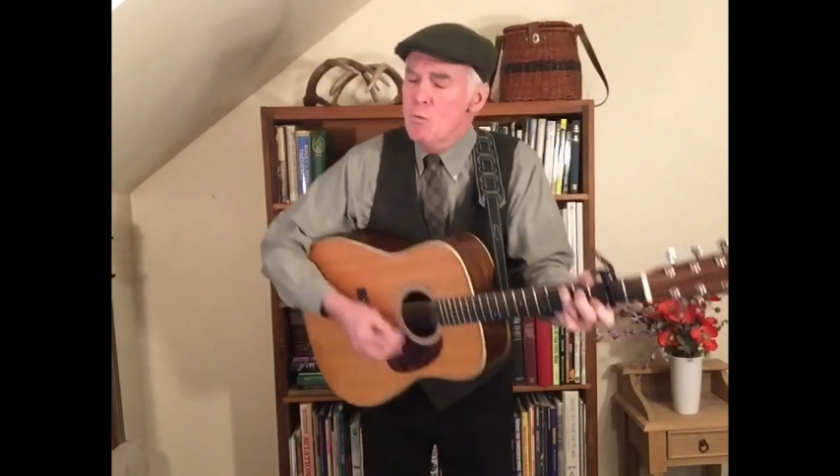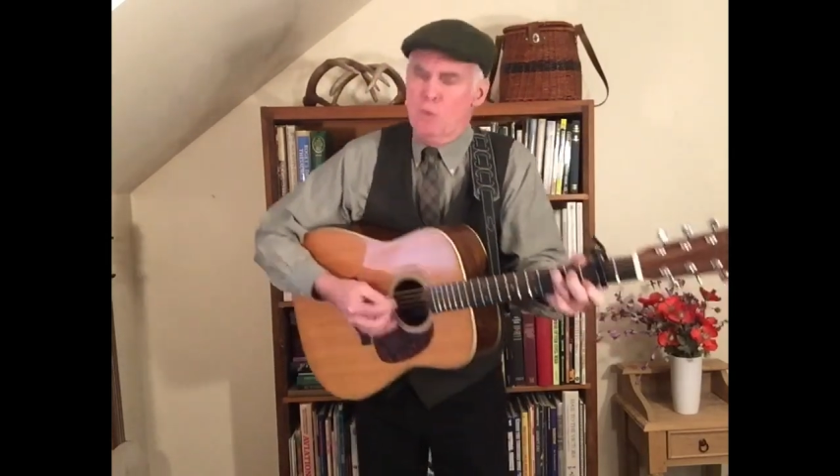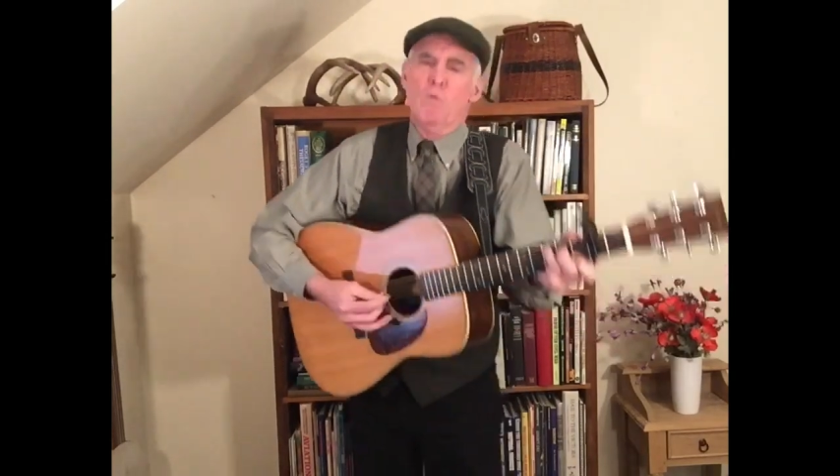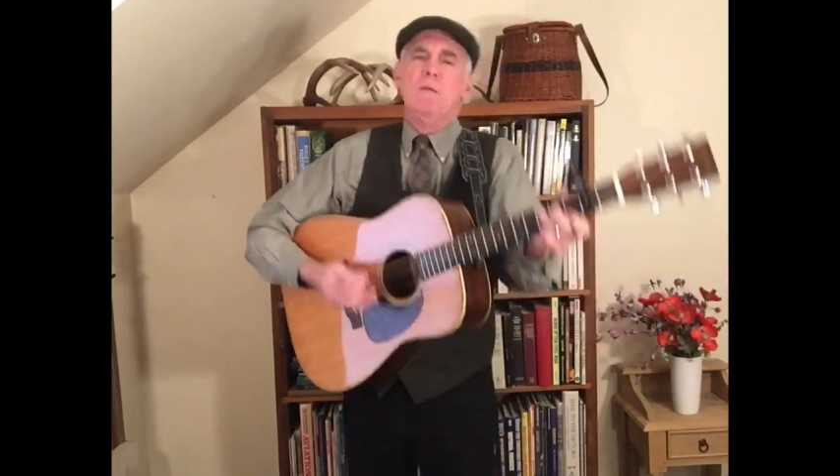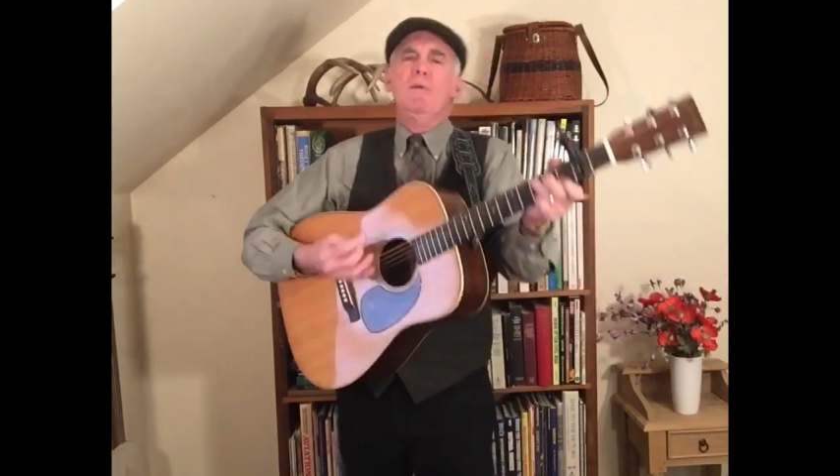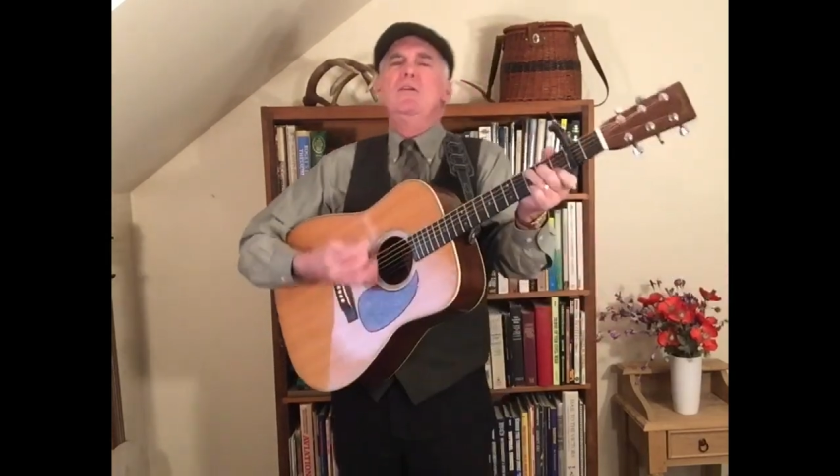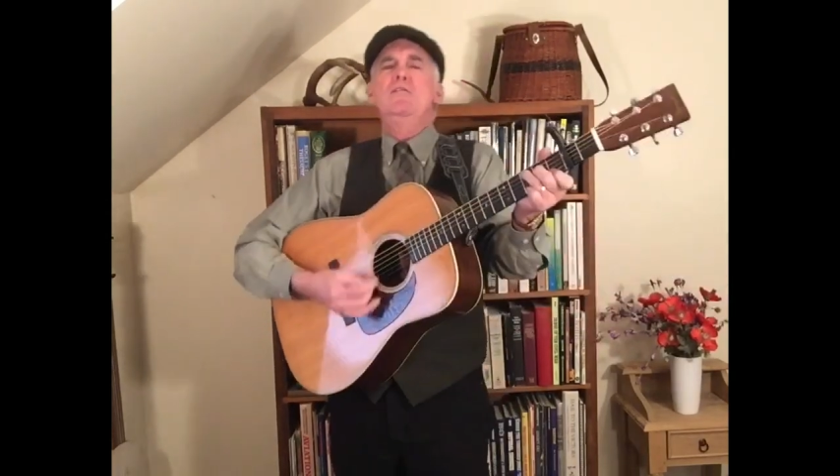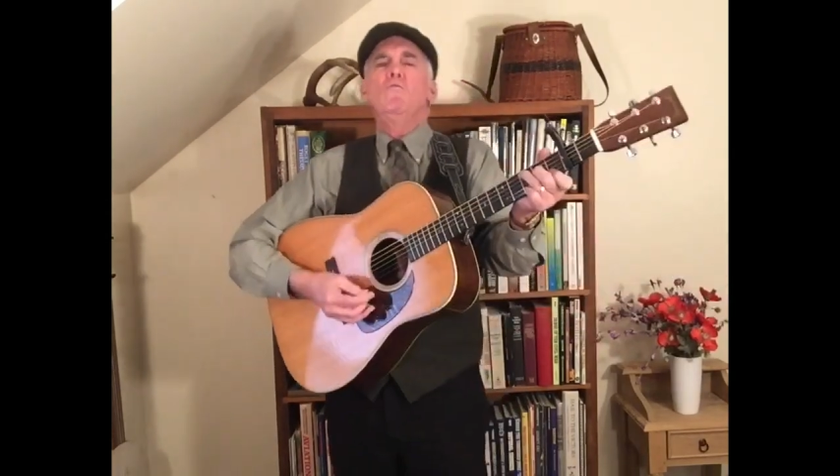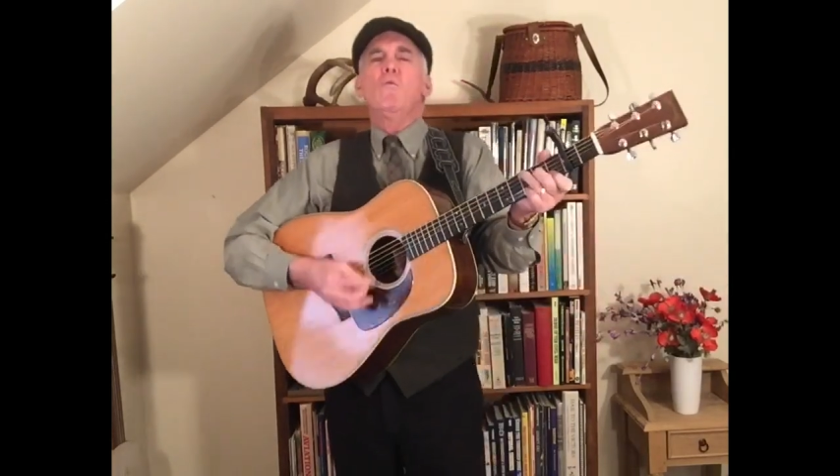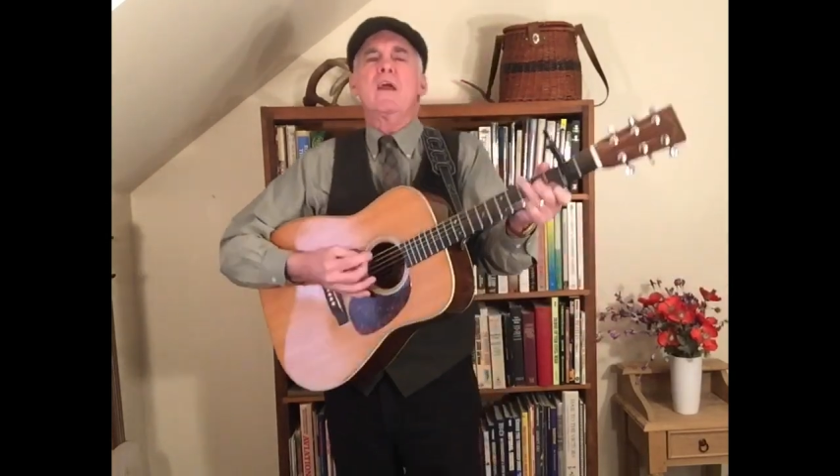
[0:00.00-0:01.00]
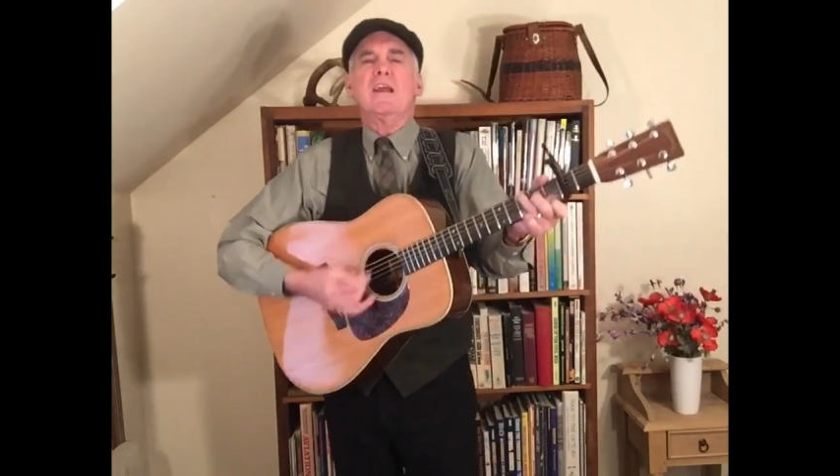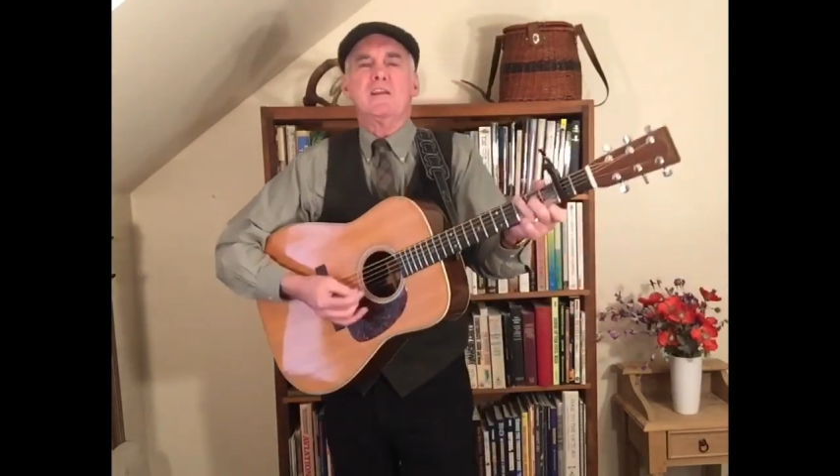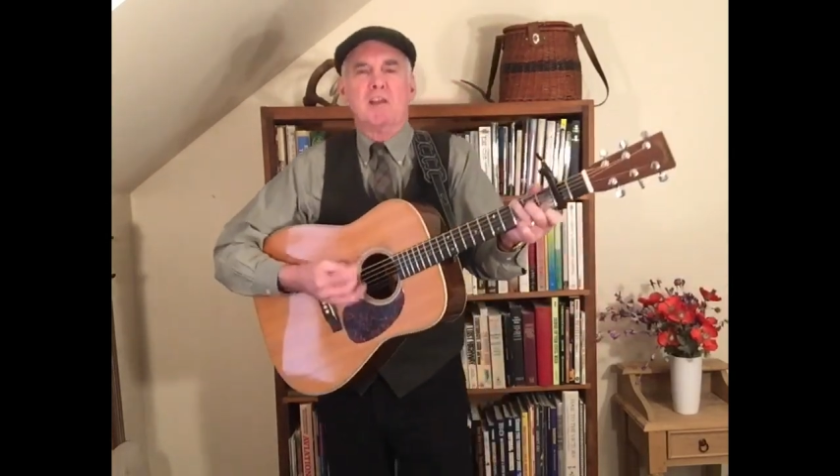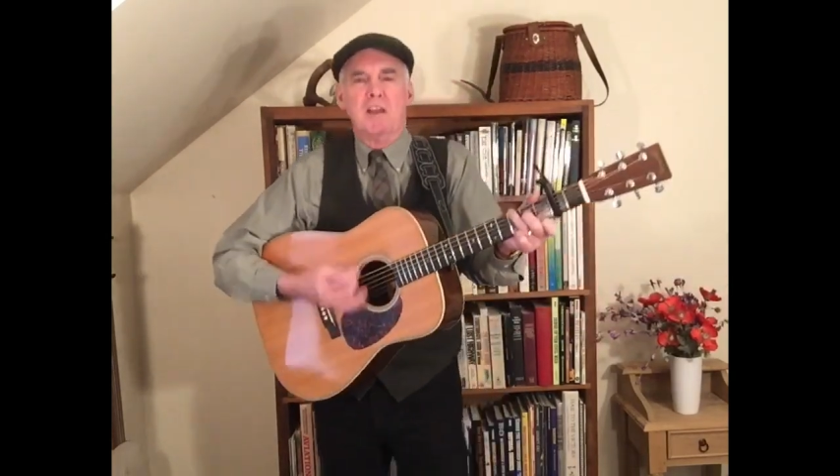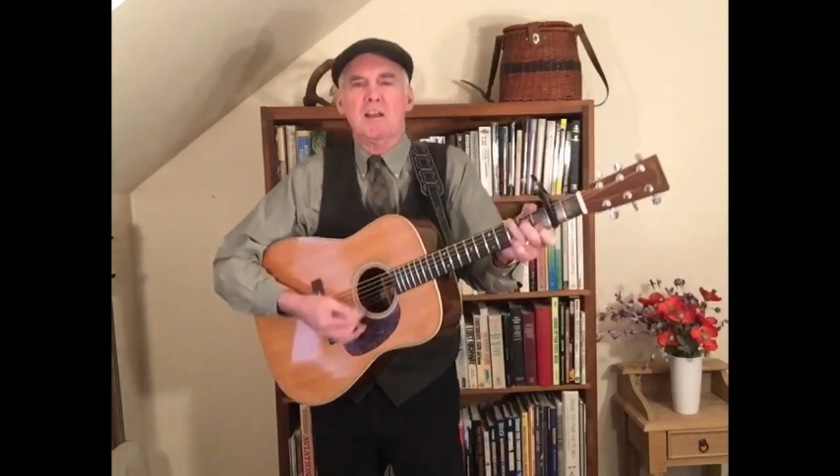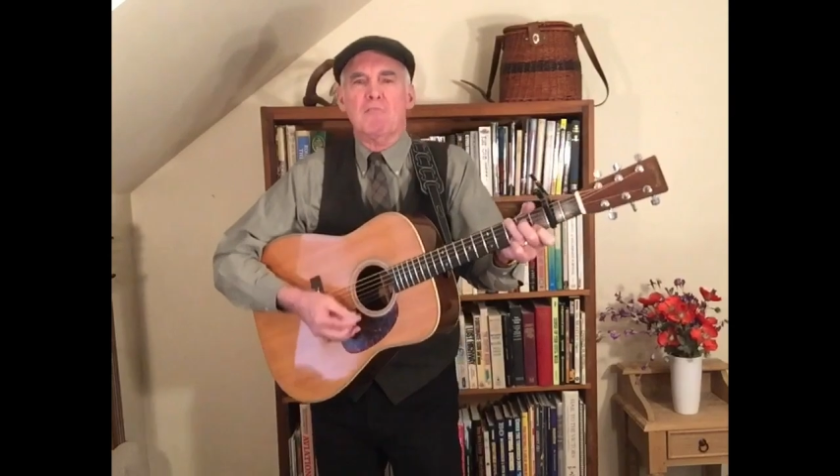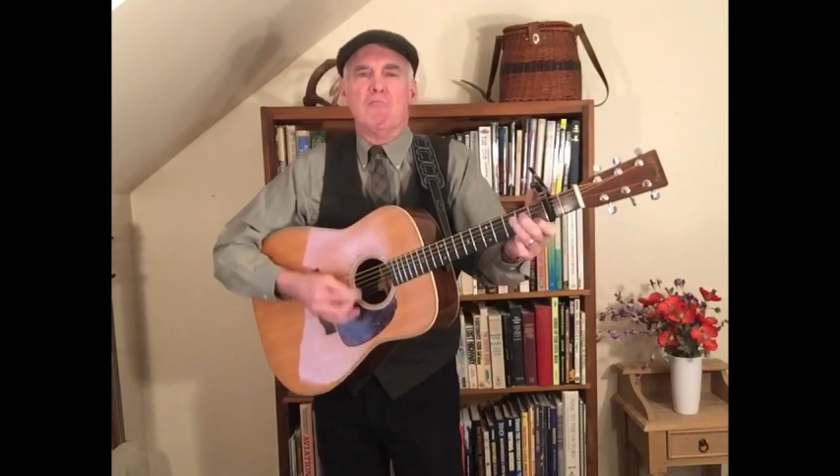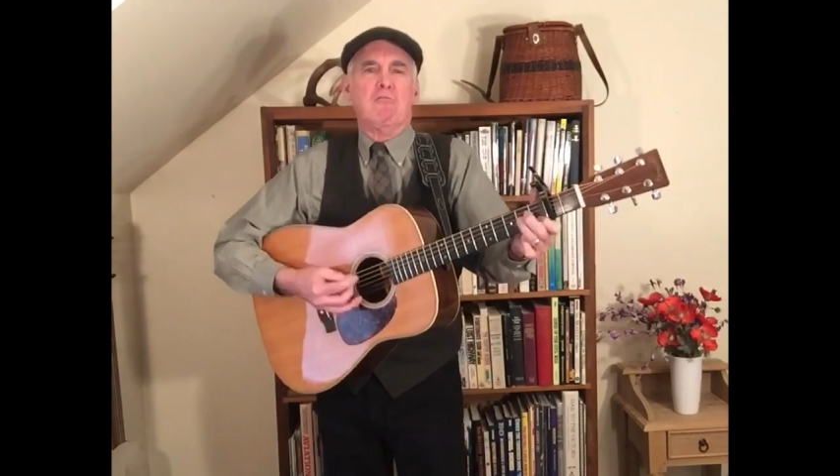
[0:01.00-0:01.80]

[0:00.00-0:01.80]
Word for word: with women waiting